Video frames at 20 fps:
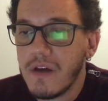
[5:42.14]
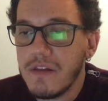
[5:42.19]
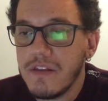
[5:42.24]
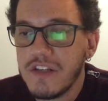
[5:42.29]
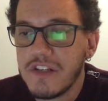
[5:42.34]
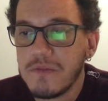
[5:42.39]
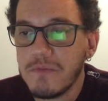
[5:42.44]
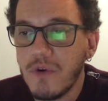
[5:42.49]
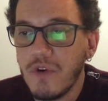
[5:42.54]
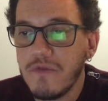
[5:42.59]

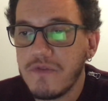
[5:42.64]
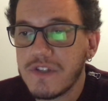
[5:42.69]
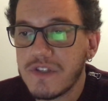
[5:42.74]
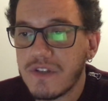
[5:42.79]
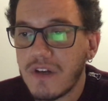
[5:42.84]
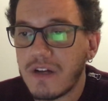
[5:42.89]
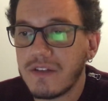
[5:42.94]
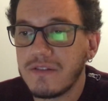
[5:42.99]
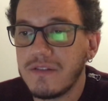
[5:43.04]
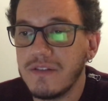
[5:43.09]
This move
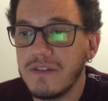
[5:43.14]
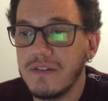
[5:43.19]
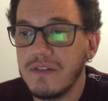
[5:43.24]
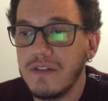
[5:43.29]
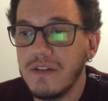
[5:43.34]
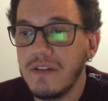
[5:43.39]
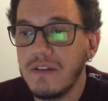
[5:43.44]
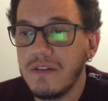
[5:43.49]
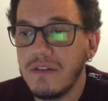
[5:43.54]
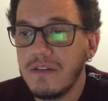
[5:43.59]
started
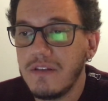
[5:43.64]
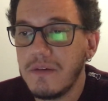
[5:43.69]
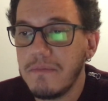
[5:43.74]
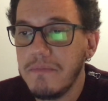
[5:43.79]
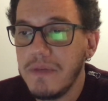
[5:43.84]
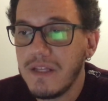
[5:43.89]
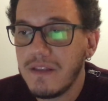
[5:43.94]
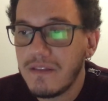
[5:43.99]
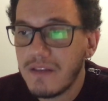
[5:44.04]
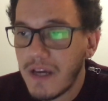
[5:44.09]
in the
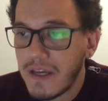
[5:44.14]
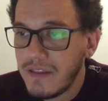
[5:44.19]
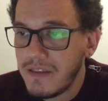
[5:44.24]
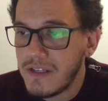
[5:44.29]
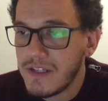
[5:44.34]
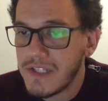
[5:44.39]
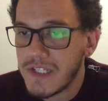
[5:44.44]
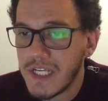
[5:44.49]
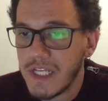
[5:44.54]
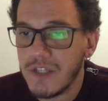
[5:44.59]

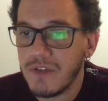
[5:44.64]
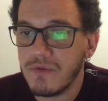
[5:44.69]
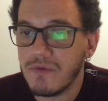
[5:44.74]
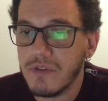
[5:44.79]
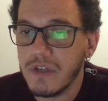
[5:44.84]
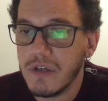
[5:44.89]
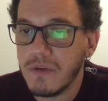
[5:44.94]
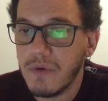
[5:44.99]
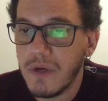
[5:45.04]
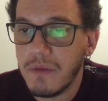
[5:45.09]
mid-19th
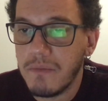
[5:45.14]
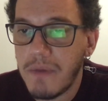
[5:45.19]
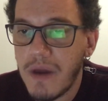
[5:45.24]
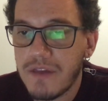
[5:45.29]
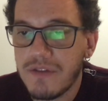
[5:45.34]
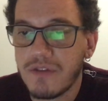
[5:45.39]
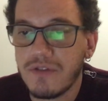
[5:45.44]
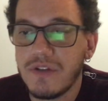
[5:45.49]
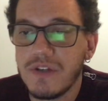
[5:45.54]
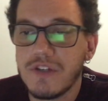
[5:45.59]
century when
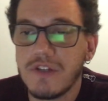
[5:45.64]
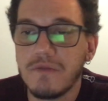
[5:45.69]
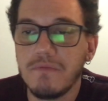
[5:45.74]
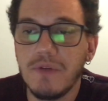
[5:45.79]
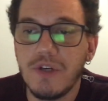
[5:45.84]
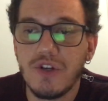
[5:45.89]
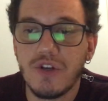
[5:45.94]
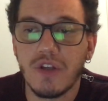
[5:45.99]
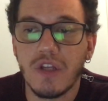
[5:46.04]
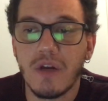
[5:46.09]
Methodist
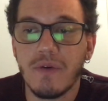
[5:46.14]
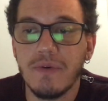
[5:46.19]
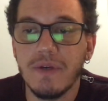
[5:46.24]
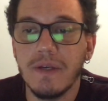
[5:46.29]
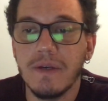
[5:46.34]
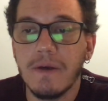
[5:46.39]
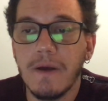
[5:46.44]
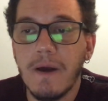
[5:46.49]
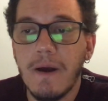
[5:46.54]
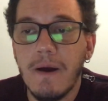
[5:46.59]

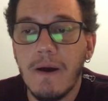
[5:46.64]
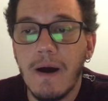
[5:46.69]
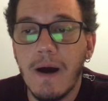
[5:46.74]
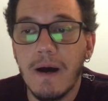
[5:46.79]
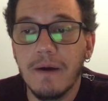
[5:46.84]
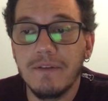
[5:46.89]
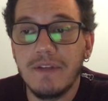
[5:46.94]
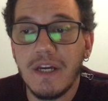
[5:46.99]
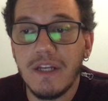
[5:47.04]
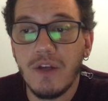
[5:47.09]
missionary
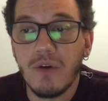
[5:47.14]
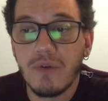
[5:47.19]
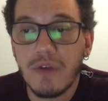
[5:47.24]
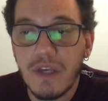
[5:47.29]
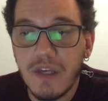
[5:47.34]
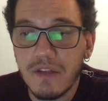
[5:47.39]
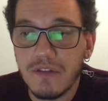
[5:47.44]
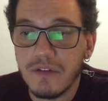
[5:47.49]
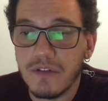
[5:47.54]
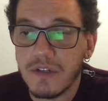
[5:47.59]
Daniel
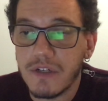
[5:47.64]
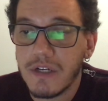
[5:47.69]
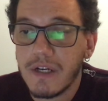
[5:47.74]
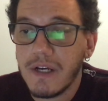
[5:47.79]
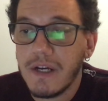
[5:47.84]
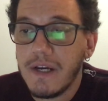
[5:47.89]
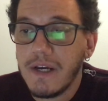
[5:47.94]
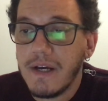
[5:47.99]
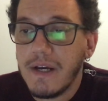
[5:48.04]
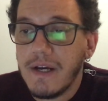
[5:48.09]
Kidder
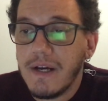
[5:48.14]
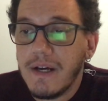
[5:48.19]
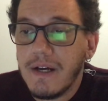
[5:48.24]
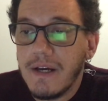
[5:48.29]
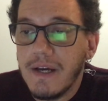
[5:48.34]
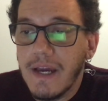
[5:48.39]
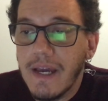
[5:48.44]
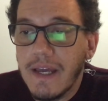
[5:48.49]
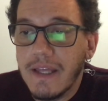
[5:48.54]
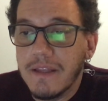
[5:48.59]

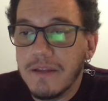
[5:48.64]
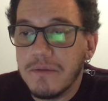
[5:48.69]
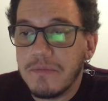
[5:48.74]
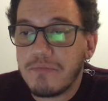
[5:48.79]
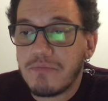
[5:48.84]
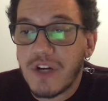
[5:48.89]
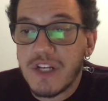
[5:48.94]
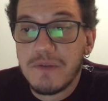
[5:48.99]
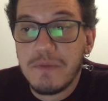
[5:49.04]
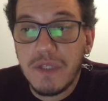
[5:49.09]

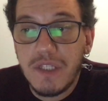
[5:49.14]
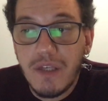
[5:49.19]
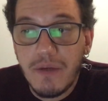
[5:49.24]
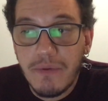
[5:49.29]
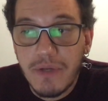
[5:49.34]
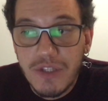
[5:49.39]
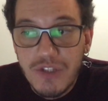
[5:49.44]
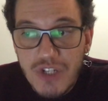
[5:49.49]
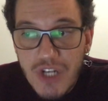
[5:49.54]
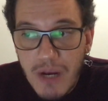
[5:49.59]
and
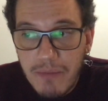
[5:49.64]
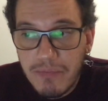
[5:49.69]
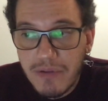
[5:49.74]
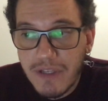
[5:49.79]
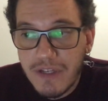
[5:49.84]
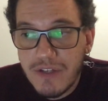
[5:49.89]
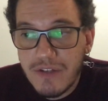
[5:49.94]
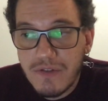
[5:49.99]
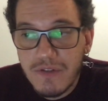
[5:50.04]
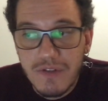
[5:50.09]
Presbyterian
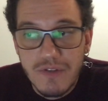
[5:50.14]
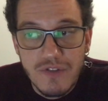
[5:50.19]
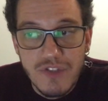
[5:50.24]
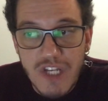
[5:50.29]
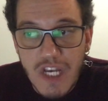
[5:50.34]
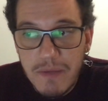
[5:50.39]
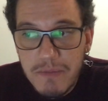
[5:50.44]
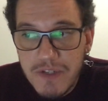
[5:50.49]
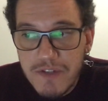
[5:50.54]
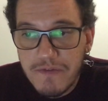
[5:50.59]
chaplain
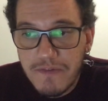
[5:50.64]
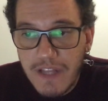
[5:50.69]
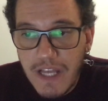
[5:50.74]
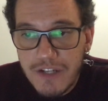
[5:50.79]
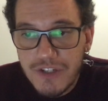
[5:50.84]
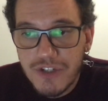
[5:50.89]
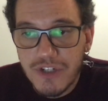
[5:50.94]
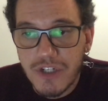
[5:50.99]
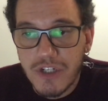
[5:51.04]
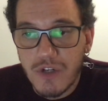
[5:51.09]
James
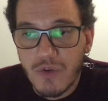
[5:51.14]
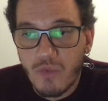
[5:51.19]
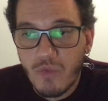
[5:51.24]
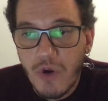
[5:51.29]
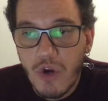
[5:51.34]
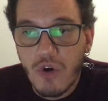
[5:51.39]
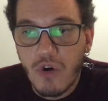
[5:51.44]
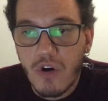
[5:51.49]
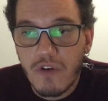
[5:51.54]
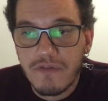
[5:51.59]
Fletcher
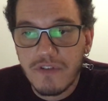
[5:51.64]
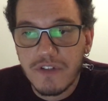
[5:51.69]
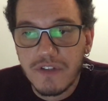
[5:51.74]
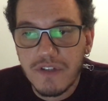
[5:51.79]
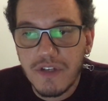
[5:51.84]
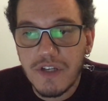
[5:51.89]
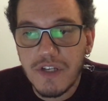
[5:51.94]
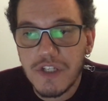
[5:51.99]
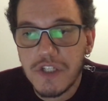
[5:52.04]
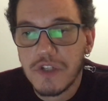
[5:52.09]
recovered
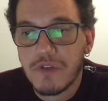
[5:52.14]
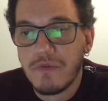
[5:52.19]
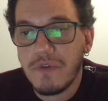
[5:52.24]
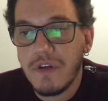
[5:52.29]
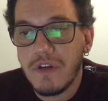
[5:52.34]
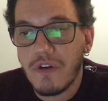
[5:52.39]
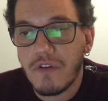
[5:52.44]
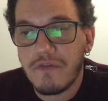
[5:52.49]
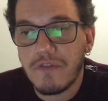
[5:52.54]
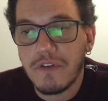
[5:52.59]
the
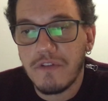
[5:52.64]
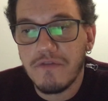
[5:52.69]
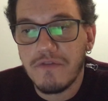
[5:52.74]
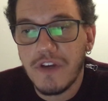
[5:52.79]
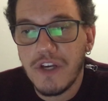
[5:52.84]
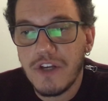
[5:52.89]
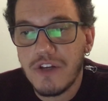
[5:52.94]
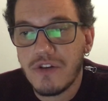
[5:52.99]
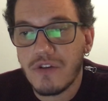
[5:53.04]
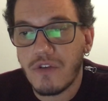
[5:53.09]
history of the
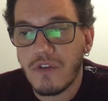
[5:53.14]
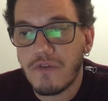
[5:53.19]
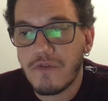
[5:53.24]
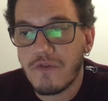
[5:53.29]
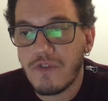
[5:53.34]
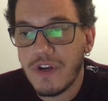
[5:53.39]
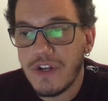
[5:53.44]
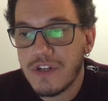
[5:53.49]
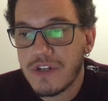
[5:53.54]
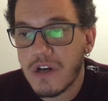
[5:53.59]
invasion of
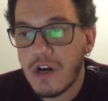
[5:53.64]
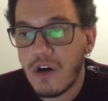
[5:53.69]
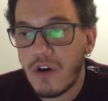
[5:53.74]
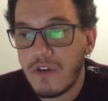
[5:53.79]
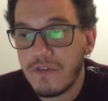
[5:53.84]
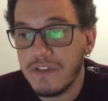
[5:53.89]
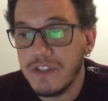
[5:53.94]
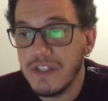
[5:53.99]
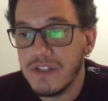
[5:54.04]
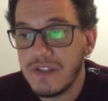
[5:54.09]
French
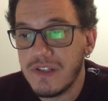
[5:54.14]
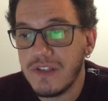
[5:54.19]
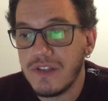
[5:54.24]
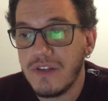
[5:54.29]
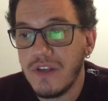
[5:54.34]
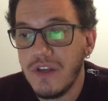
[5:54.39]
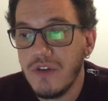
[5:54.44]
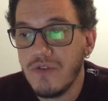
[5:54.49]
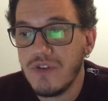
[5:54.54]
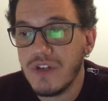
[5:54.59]
Calvinists in
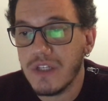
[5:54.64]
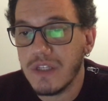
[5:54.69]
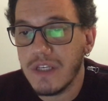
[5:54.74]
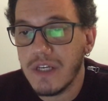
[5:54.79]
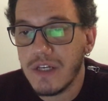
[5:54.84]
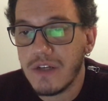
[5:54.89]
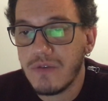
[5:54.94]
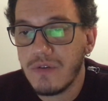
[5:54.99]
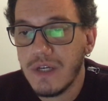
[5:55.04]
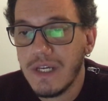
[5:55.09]
Rio de
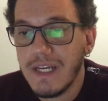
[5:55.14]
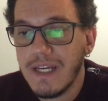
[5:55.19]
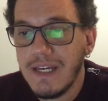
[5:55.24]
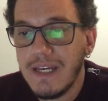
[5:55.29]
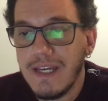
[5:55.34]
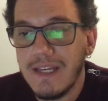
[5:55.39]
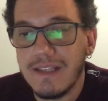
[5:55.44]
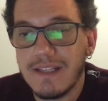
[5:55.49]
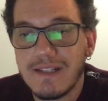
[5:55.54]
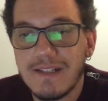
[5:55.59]
Janeiro
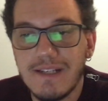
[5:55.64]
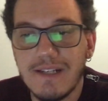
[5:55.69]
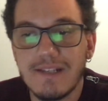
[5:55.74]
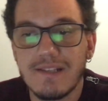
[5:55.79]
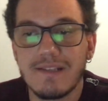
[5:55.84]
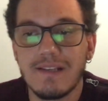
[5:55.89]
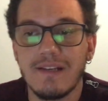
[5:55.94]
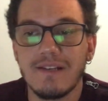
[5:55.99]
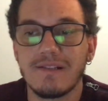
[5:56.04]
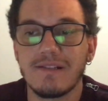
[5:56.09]
in the
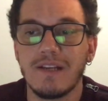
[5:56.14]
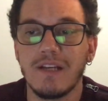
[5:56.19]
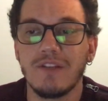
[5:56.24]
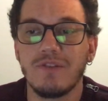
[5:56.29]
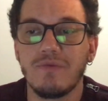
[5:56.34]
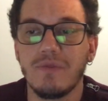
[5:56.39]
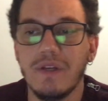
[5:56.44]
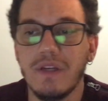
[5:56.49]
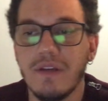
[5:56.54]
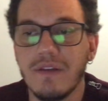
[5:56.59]
16th
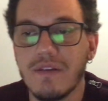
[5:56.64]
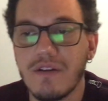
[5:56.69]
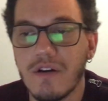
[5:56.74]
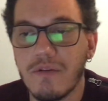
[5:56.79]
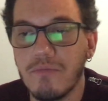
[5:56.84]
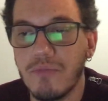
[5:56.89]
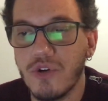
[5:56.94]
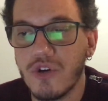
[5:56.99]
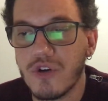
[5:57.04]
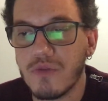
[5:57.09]
century in their
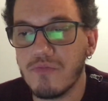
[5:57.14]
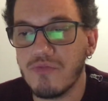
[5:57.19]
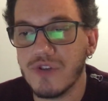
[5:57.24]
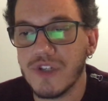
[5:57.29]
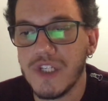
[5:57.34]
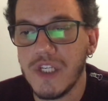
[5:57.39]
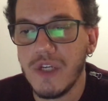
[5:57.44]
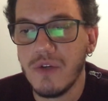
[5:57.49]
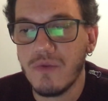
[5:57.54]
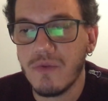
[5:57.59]
book
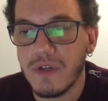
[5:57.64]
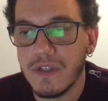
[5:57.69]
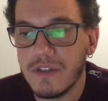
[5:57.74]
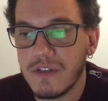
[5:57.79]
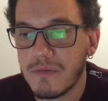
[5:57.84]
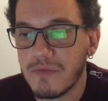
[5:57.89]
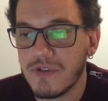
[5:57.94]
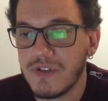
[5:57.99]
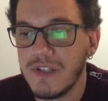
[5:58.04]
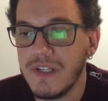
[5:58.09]
Brazil and
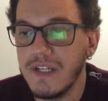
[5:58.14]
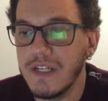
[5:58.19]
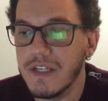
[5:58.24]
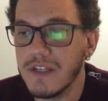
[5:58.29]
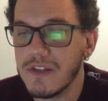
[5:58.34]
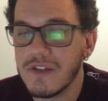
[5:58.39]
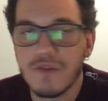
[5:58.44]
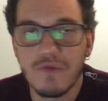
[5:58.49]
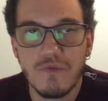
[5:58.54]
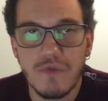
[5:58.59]
the
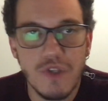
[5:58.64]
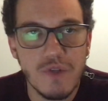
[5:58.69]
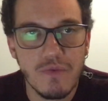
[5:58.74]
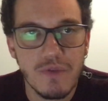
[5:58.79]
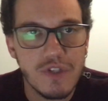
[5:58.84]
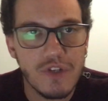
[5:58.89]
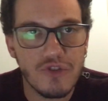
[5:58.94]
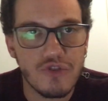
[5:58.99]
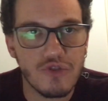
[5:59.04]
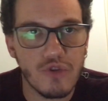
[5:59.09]
Brazilians, which
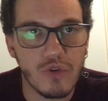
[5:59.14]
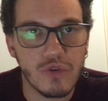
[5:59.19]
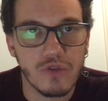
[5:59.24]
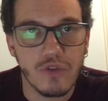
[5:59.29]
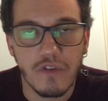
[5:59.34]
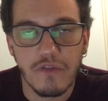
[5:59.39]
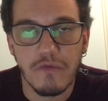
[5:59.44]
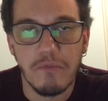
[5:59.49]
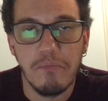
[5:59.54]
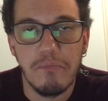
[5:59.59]
was a sort
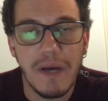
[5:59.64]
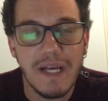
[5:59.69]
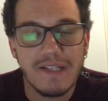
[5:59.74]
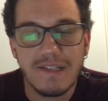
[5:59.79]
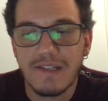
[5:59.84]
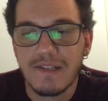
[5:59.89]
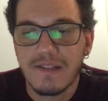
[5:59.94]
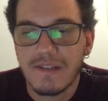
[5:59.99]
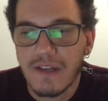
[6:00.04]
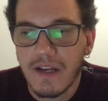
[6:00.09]
of
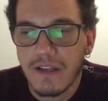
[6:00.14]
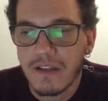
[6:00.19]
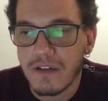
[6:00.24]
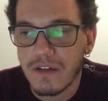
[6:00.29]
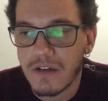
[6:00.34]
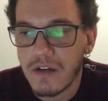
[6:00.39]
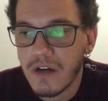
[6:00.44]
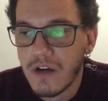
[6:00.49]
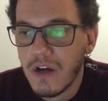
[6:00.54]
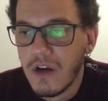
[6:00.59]

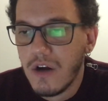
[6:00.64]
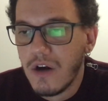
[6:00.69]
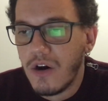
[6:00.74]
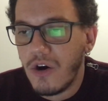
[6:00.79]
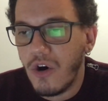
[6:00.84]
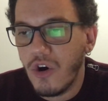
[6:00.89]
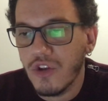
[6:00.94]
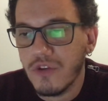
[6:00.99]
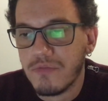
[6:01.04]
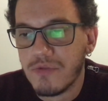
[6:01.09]
bestseller
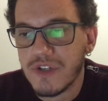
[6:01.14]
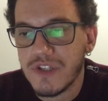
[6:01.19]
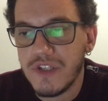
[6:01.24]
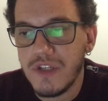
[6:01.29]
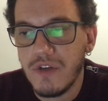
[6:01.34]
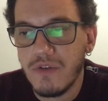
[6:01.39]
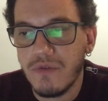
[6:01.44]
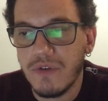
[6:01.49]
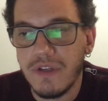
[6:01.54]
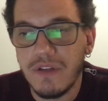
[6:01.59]
on
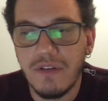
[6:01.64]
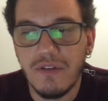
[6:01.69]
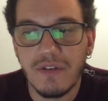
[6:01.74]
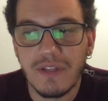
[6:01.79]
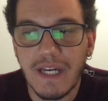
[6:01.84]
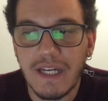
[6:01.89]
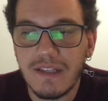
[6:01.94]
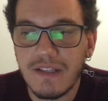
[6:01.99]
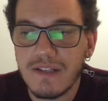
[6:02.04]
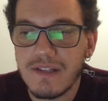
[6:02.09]
Brazil in the
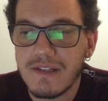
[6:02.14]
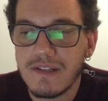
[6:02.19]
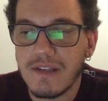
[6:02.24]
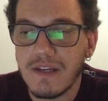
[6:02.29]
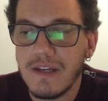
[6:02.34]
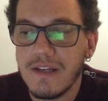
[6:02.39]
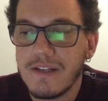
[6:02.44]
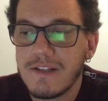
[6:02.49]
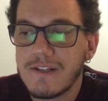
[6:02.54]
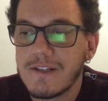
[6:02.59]
United
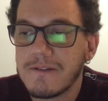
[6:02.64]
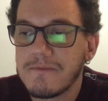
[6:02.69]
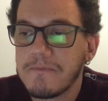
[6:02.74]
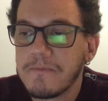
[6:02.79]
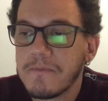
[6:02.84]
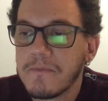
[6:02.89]
States.